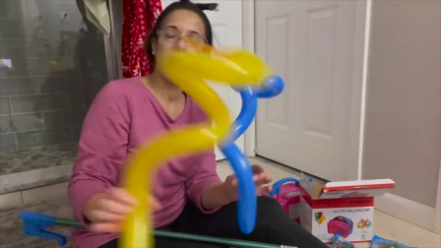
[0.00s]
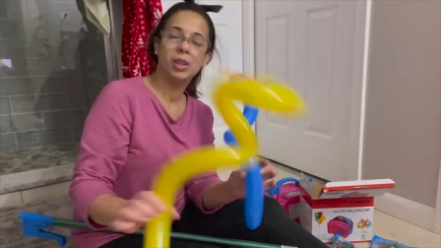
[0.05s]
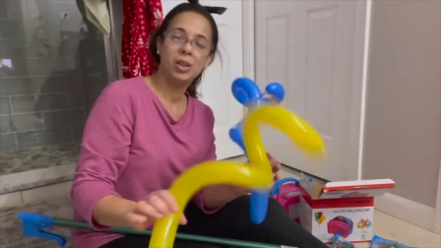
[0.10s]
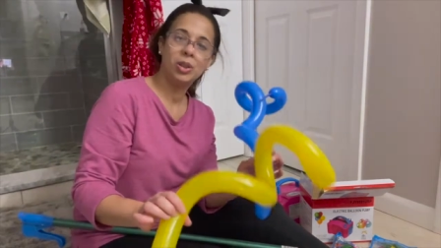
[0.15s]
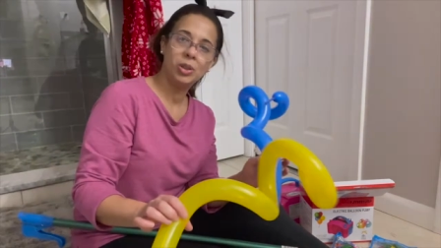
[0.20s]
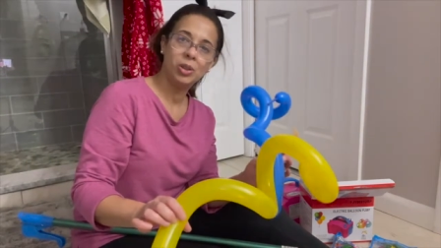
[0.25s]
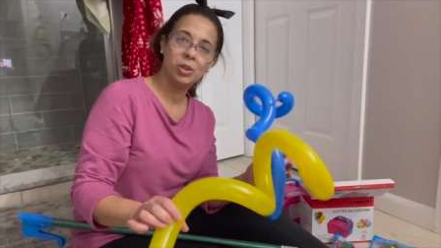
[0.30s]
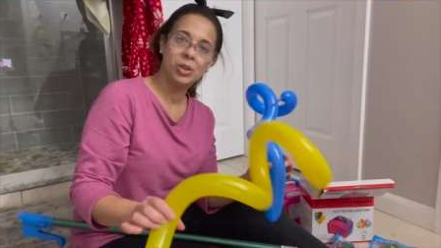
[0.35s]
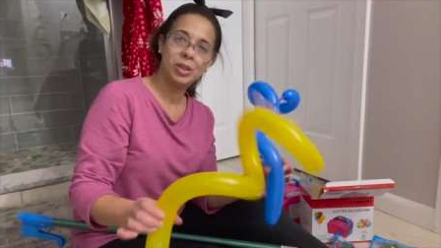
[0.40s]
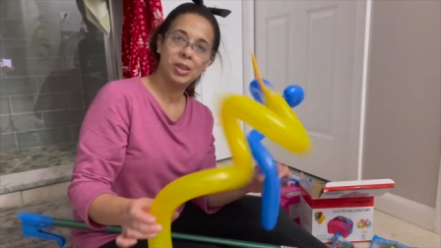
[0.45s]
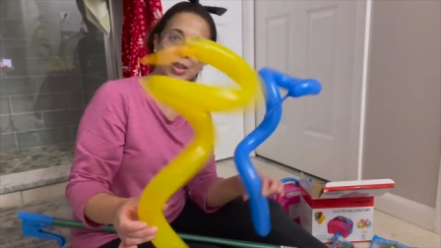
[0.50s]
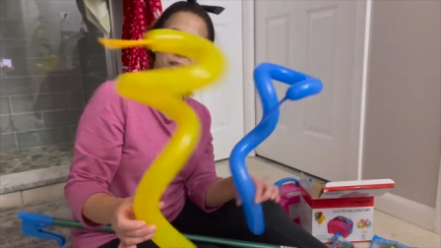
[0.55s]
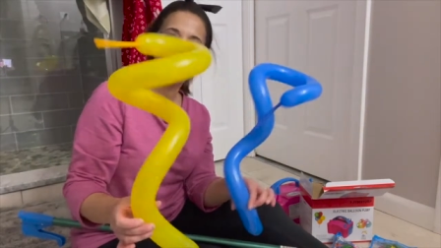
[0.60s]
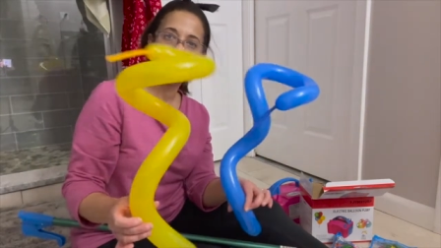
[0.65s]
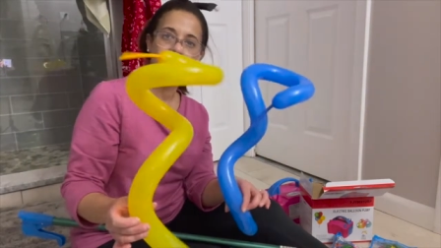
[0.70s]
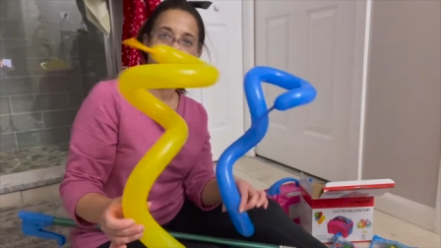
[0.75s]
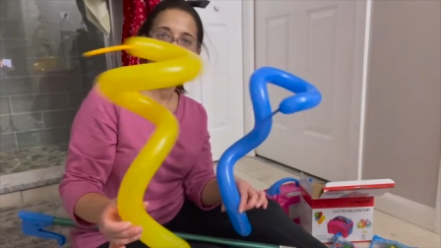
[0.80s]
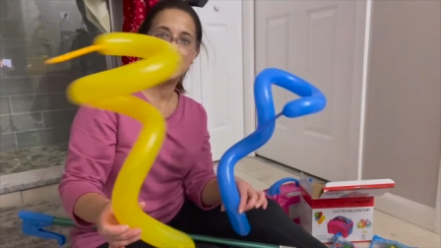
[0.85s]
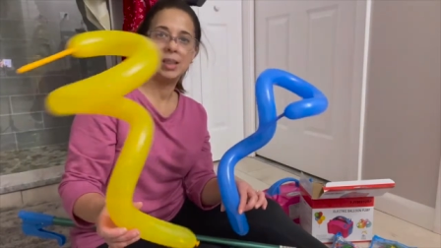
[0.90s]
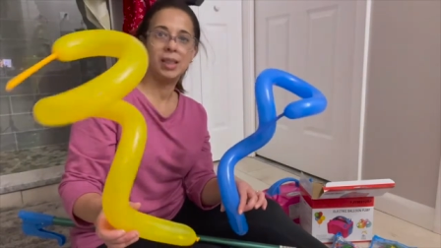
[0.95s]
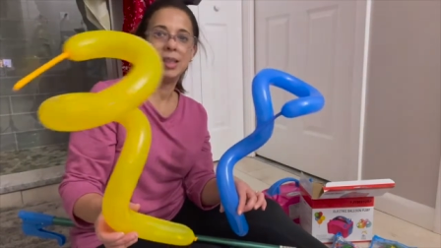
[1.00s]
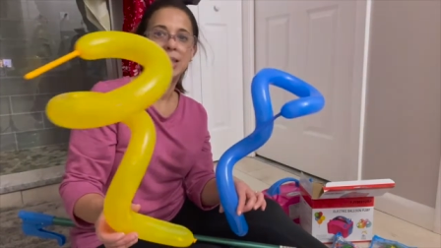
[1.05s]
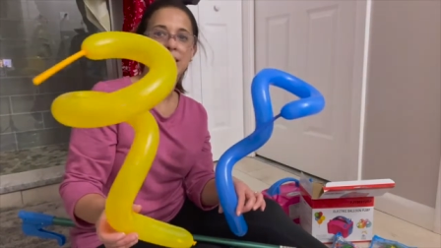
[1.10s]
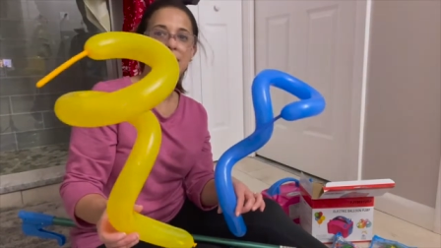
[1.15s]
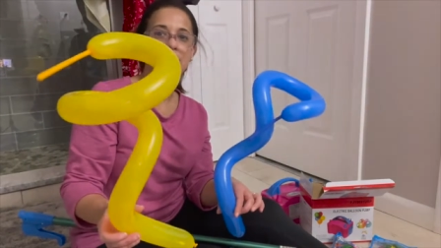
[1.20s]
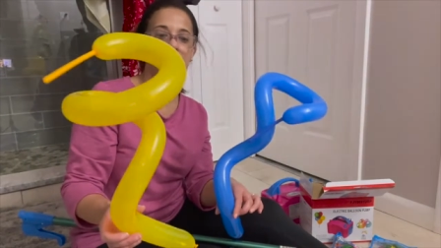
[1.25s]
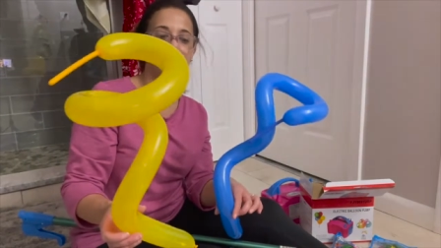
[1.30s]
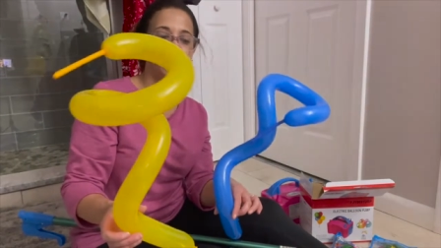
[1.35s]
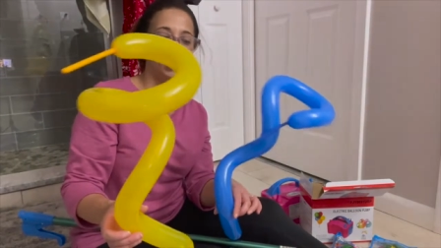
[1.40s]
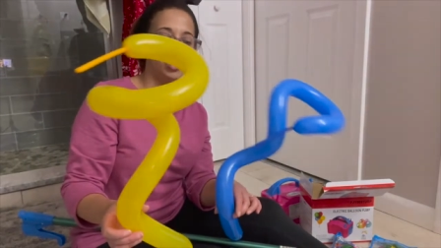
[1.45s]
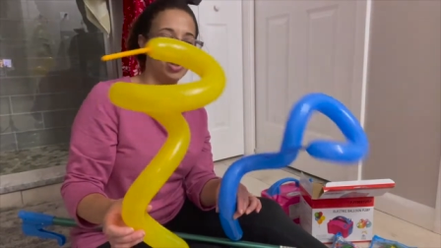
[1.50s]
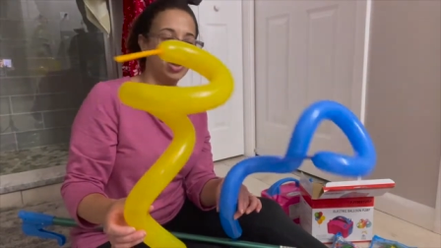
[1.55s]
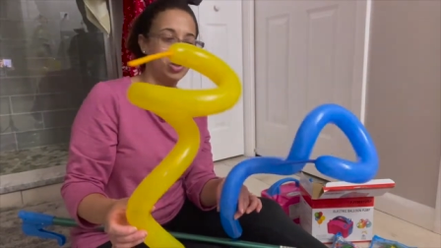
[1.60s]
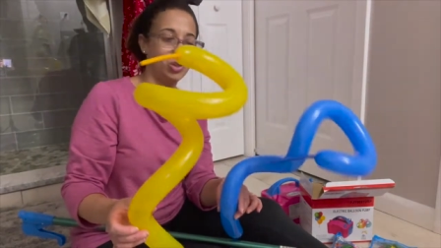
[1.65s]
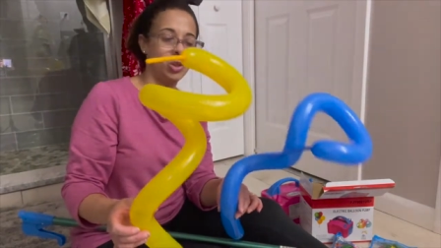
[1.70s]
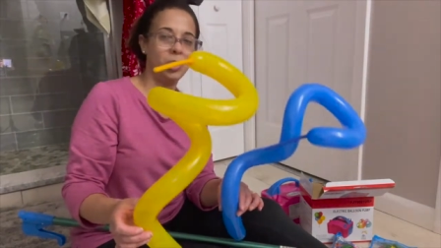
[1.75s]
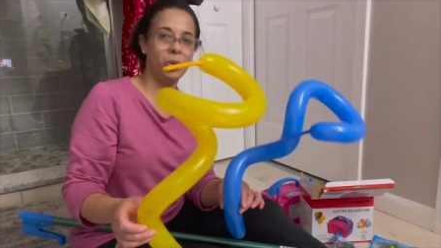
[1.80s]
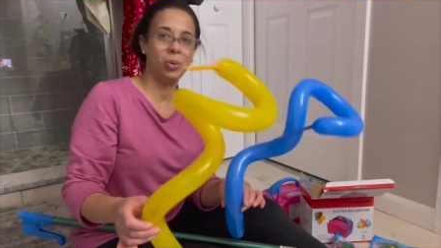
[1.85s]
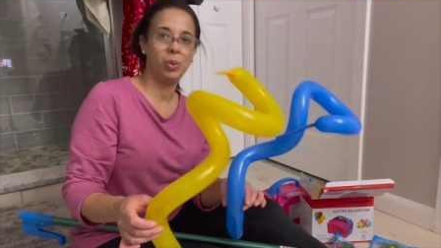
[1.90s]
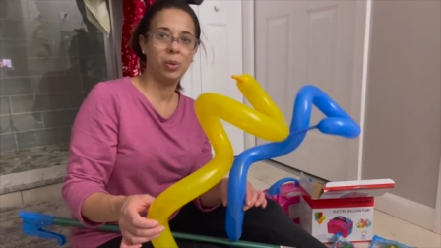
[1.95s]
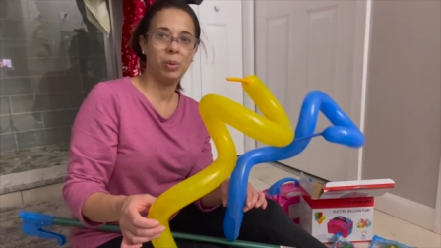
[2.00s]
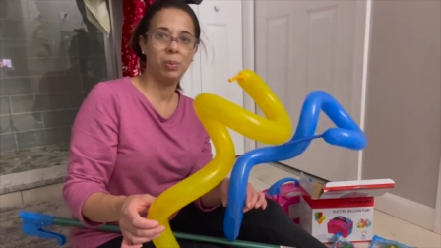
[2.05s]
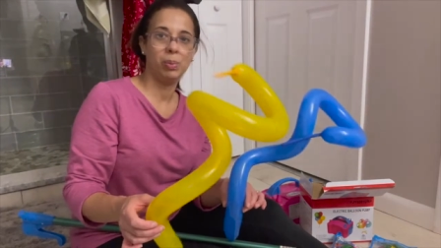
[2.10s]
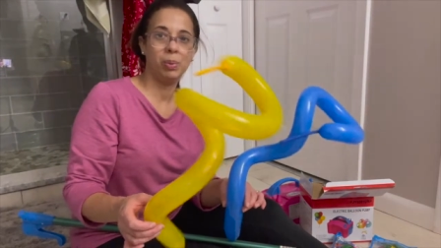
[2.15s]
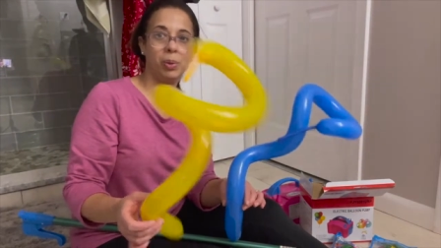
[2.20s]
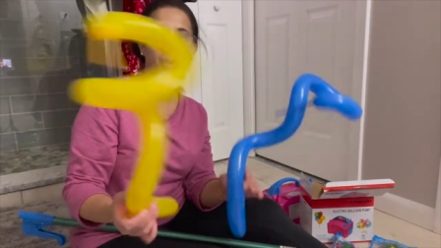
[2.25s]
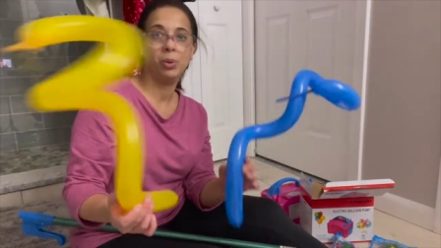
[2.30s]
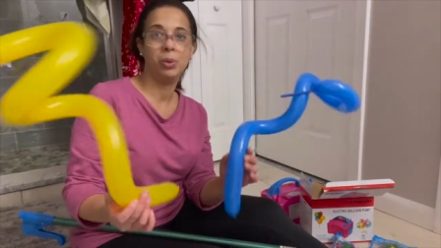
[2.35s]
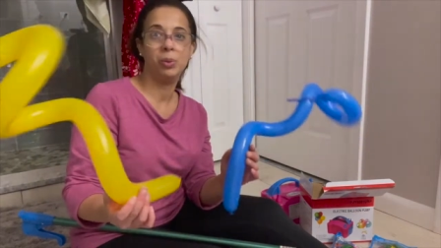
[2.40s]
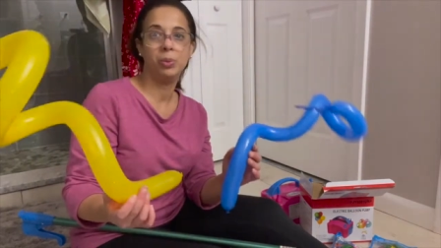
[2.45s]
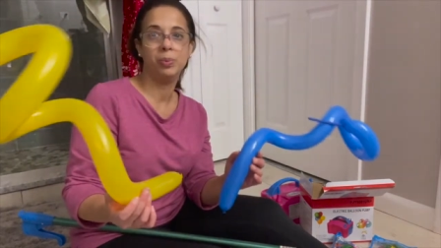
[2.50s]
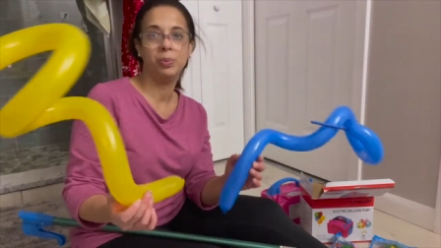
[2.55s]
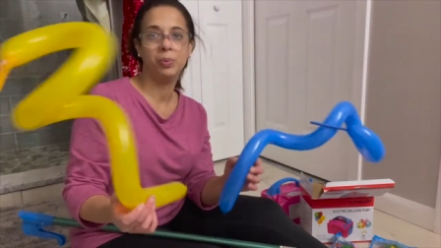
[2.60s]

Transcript: use this technique that I just showed you with the pole.